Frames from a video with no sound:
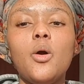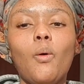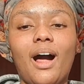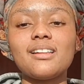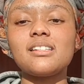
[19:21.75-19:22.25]

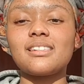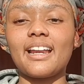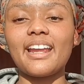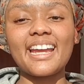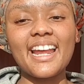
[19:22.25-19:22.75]
while
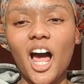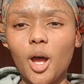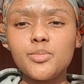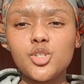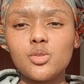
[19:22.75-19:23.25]
studying, it
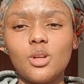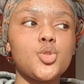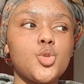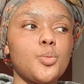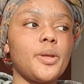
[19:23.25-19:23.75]
helps you
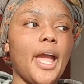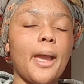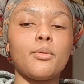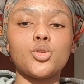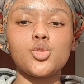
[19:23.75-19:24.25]
to be
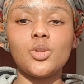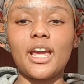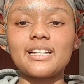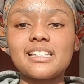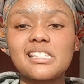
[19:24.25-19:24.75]
able to
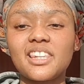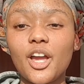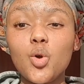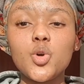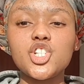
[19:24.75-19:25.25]
like
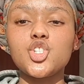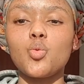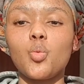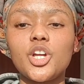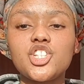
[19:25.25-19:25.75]
distinguish
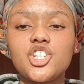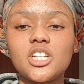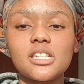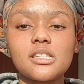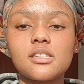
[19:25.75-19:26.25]
which
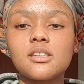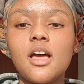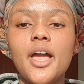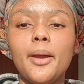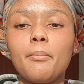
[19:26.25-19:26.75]
is
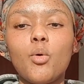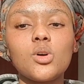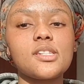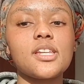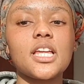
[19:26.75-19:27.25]

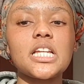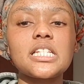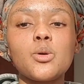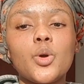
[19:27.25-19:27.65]
important,